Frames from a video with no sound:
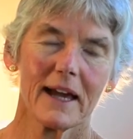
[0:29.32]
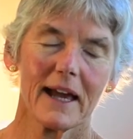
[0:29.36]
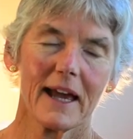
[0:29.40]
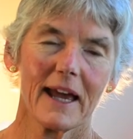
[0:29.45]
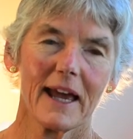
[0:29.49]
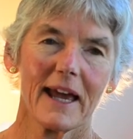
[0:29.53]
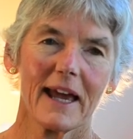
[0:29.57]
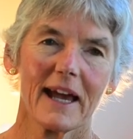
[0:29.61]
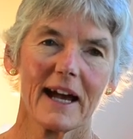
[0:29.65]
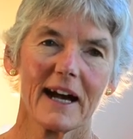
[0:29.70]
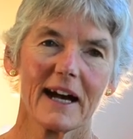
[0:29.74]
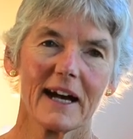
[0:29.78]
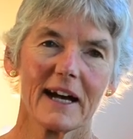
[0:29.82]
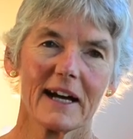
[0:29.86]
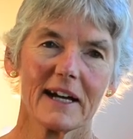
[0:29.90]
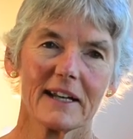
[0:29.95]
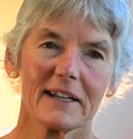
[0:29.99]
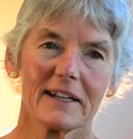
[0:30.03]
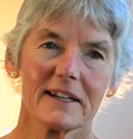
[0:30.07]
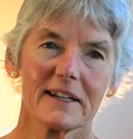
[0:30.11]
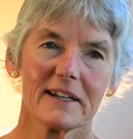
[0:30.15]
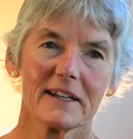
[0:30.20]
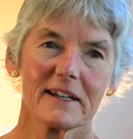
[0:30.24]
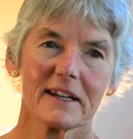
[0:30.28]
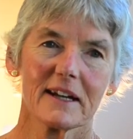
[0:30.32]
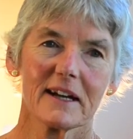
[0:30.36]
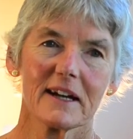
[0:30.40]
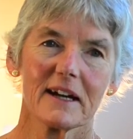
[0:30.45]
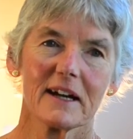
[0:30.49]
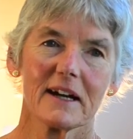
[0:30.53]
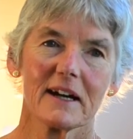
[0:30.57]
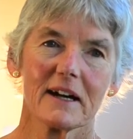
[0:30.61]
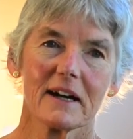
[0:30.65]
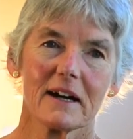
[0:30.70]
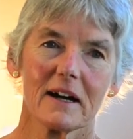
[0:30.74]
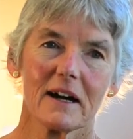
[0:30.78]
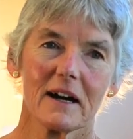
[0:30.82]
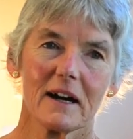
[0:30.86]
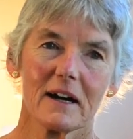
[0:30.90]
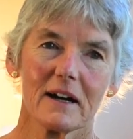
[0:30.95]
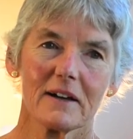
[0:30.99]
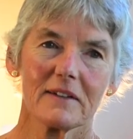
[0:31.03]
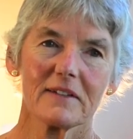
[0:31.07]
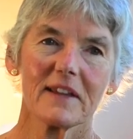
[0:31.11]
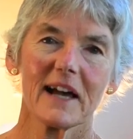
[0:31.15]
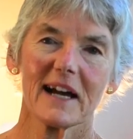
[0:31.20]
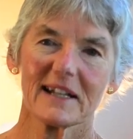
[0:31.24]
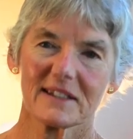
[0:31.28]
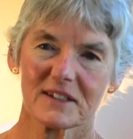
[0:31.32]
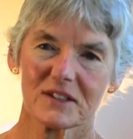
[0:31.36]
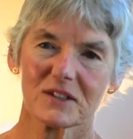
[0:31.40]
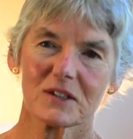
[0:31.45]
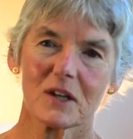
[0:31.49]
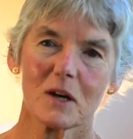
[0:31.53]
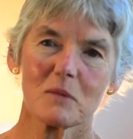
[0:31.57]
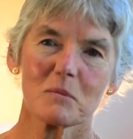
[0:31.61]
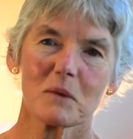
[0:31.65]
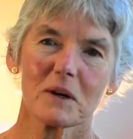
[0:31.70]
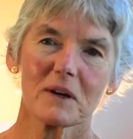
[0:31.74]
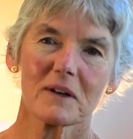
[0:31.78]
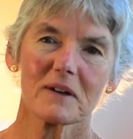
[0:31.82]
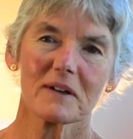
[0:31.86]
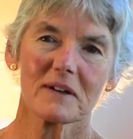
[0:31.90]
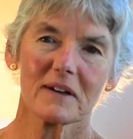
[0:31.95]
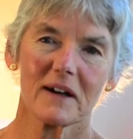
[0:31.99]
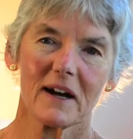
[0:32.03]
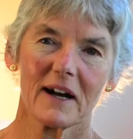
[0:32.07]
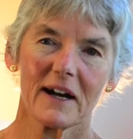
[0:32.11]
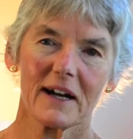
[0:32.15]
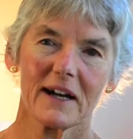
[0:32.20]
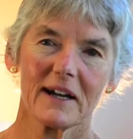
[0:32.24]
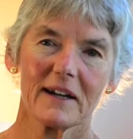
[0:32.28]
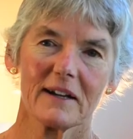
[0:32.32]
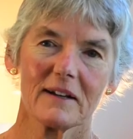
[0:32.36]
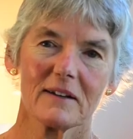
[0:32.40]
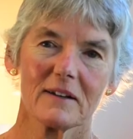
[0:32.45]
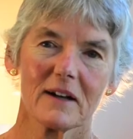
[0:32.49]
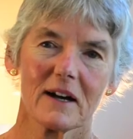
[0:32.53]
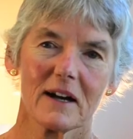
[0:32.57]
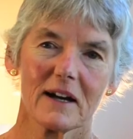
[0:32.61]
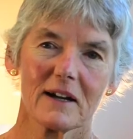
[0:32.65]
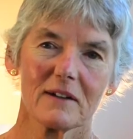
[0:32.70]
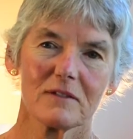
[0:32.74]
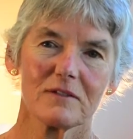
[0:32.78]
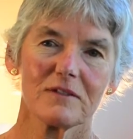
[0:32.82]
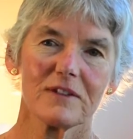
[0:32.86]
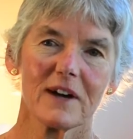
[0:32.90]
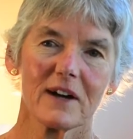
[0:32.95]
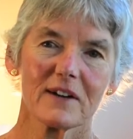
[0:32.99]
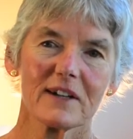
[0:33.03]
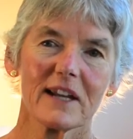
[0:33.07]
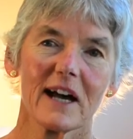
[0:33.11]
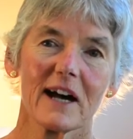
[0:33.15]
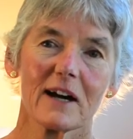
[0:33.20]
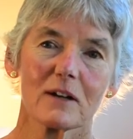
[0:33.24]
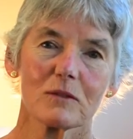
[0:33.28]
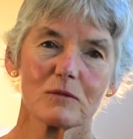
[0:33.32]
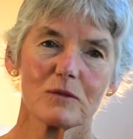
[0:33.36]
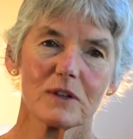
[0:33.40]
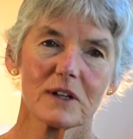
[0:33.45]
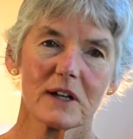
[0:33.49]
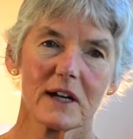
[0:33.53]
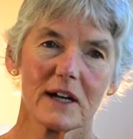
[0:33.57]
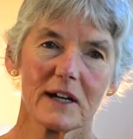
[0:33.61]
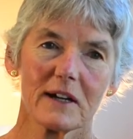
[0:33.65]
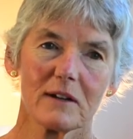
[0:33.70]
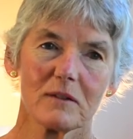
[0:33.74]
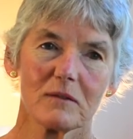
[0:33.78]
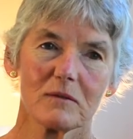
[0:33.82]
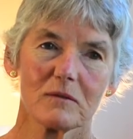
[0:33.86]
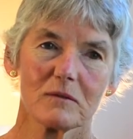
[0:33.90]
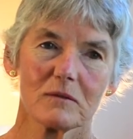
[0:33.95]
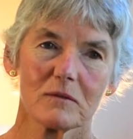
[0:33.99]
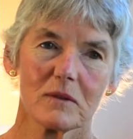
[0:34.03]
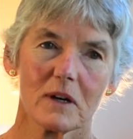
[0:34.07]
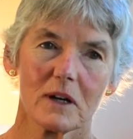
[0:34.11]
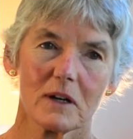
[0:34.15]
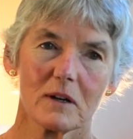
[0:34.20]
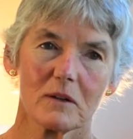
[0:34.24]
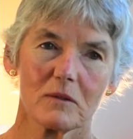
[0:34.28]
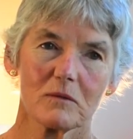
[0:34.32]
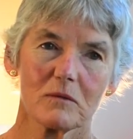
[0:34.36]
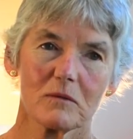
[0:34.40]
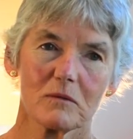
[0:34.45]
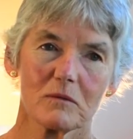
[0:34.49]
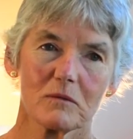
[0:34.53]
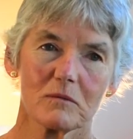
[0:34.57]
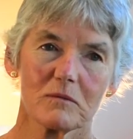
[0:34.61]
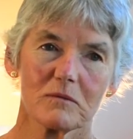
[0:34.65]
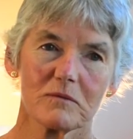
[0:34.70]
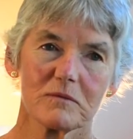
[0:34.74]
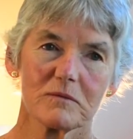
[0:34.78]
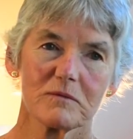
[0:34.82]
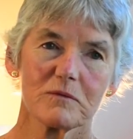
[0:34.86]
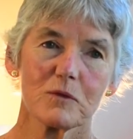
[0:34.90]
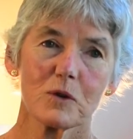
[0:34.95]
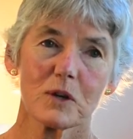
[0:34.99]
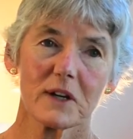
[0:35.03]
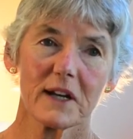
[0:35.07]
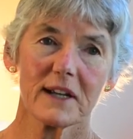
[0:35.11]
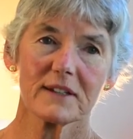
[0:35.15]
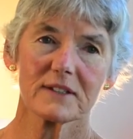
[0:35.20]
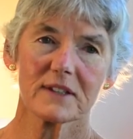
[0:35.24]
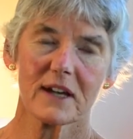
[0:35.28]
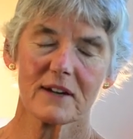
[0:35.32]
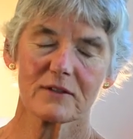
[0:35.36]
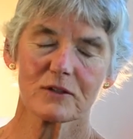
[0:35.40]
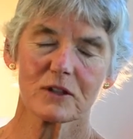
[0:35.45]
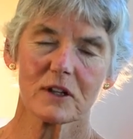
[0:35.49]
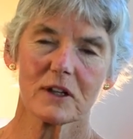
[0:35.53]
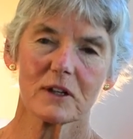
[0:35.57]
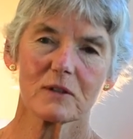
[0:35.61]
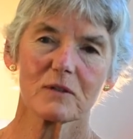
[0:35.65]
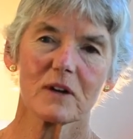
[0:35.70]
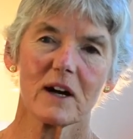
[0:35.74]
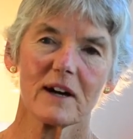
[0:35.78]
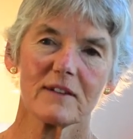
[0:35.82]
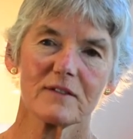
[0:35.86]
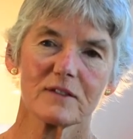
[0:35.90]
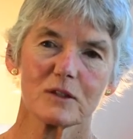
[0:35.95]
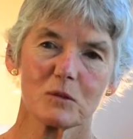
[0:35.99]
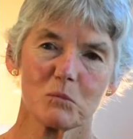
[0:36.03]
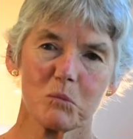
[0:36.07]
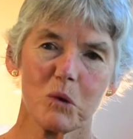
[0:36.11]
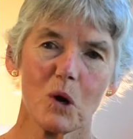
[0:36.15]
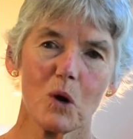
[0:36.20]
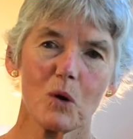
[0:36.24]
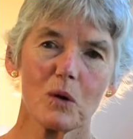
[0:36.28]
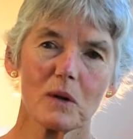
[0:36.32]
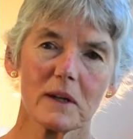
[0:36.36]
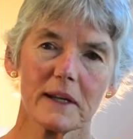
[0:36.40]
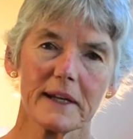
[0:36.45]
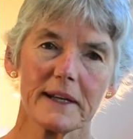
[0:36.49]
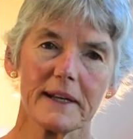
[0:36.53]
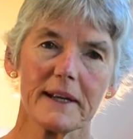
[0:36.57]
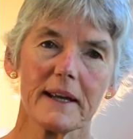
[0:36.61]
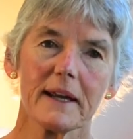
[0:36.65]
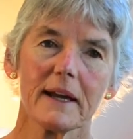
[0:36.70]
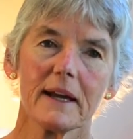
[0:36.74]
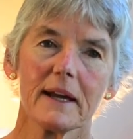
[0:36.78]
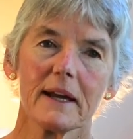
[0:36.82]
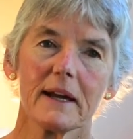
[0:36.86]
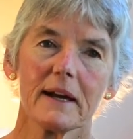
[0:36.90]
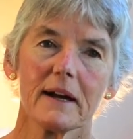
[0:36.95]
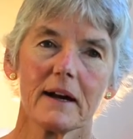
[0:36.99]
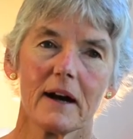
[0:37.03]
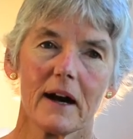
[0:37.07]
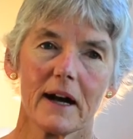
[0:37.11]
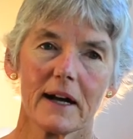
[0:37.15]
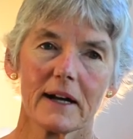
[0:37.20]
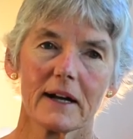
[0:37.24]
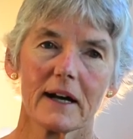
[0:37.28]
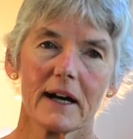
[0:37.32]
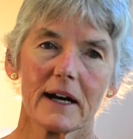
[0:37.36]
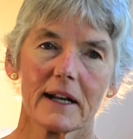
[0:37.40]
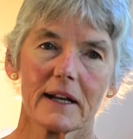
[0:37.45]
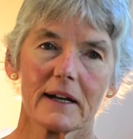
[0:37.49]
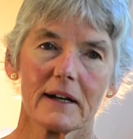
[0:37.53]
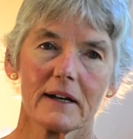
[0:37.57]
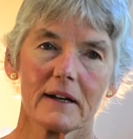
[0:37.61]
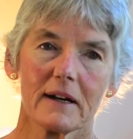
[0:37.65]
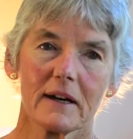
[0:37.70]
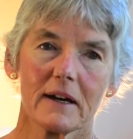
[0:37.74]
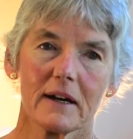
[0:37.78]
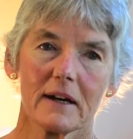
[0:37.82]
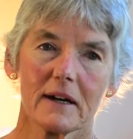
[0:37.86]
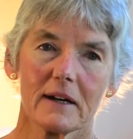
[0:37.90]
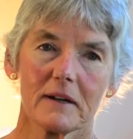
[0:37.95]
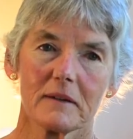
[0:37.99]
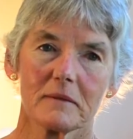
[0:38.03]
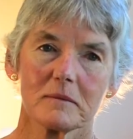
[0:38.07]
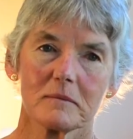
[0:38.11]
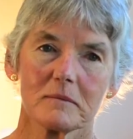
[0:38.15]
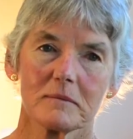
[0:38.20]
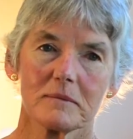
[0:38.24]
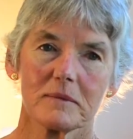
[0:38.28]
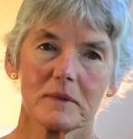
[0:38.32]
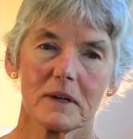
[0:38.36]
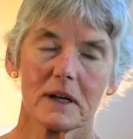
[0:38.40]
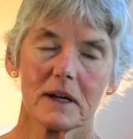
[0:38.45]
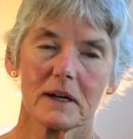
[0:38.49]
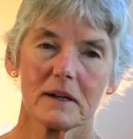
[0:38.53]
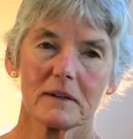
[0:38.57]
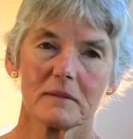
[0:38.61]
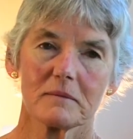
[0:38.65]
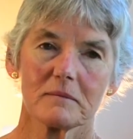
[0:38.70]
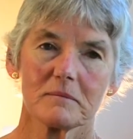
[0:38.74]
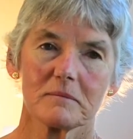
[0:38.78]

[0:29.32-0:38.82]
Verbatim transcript: and uh, that summer, I, I found out when I, uh, four days after I arrived to Poland, I got a, a, a